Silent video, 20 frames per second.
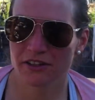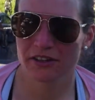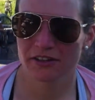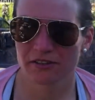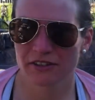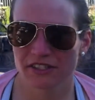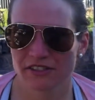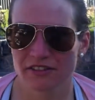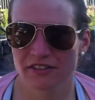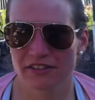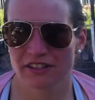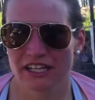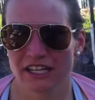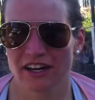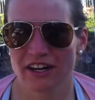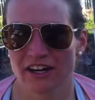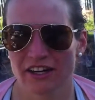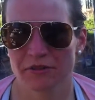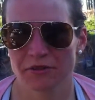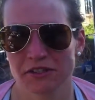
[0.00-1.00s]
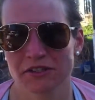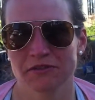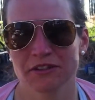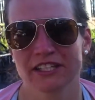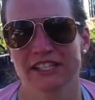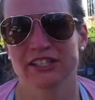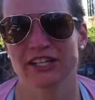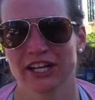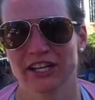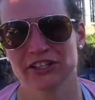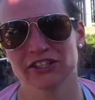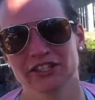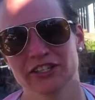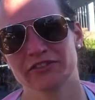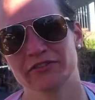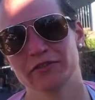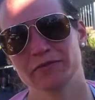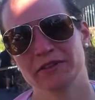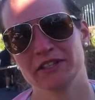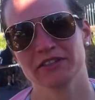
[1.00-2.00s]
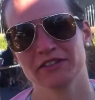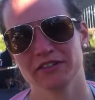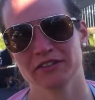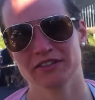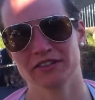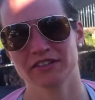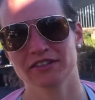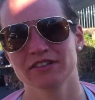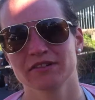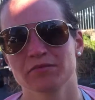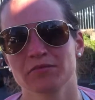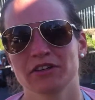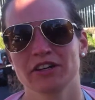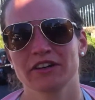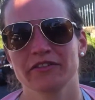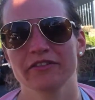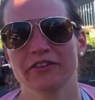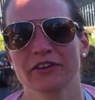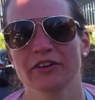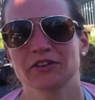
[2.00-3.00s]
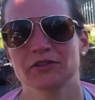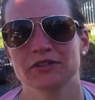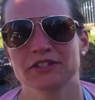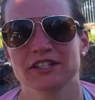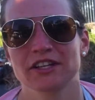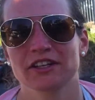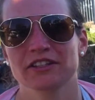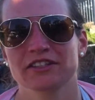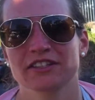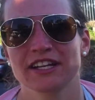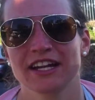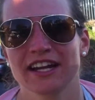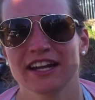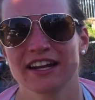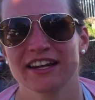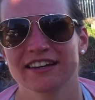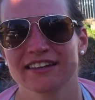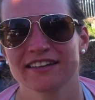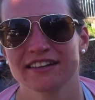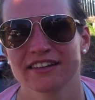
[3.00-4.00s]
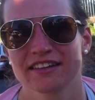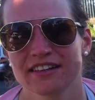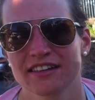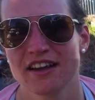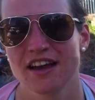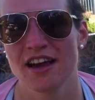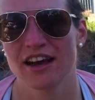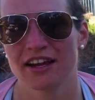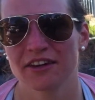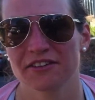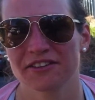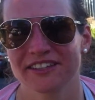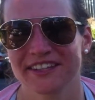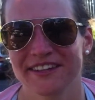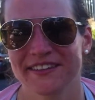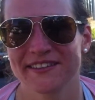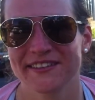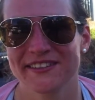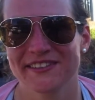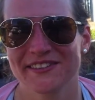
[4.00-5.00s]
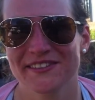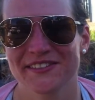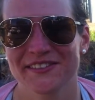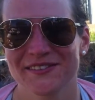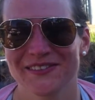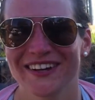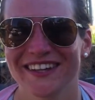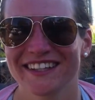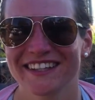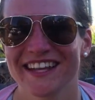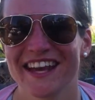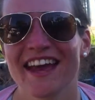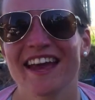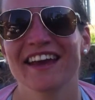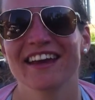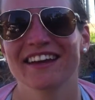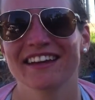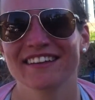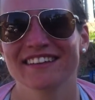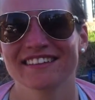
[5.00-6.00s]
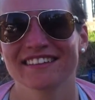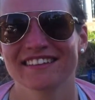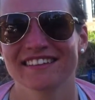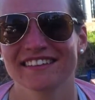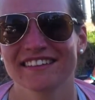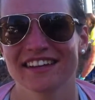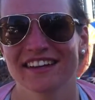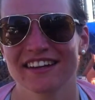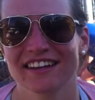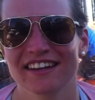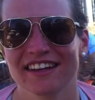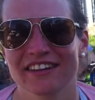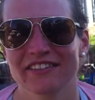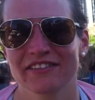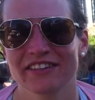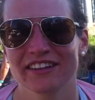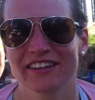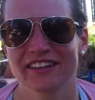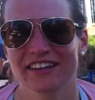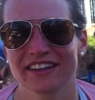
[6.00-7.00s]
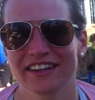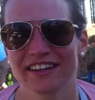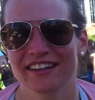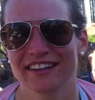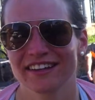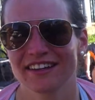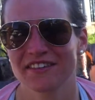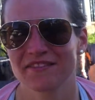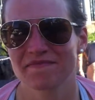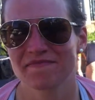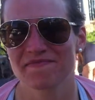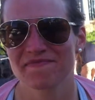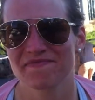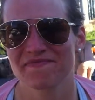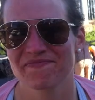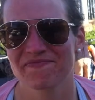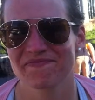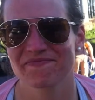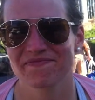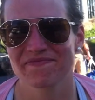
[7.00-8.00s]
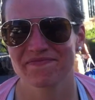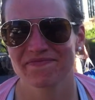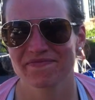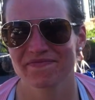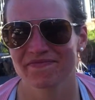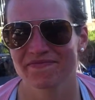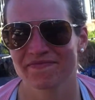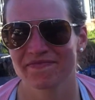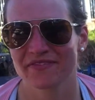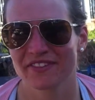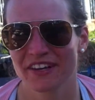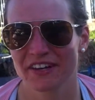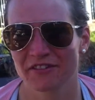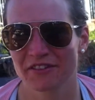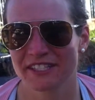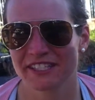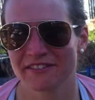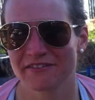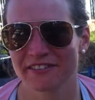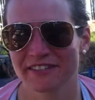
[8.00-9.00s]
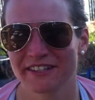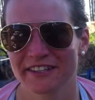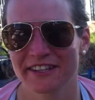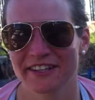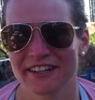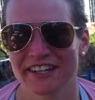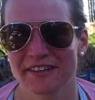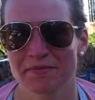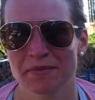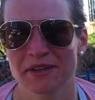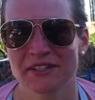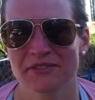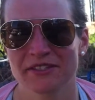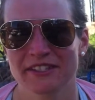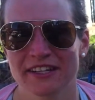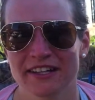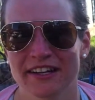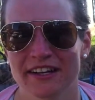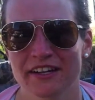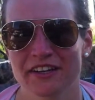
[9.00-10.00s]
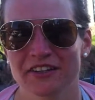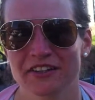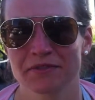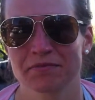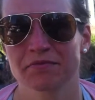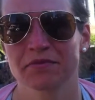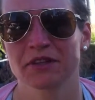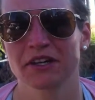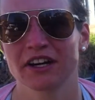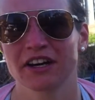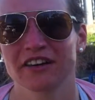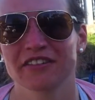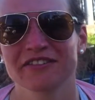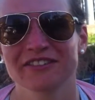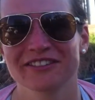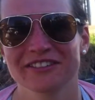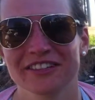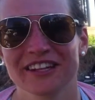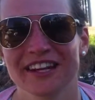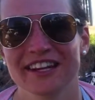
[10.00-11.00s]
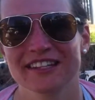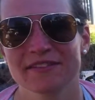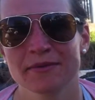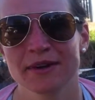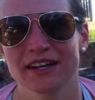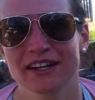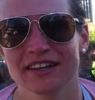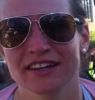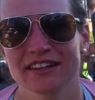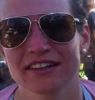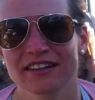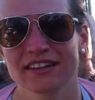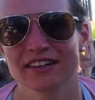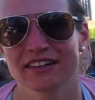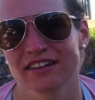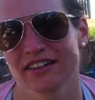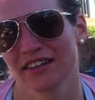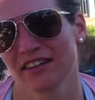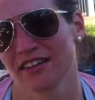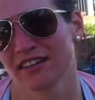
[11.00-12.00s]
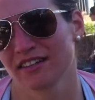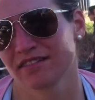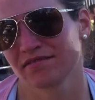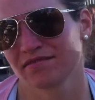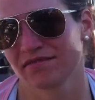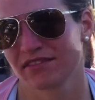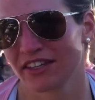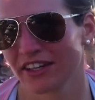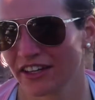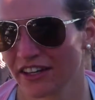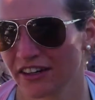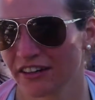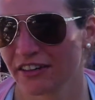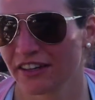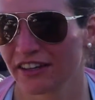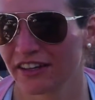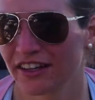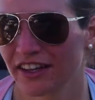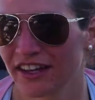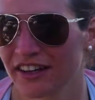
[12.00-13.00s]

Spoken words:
So it was really hard. It was really challenging for me to put up a good result today, and I don't think I was in the right day. And I feel like I was definitely not the best result I could put up today. But you know, you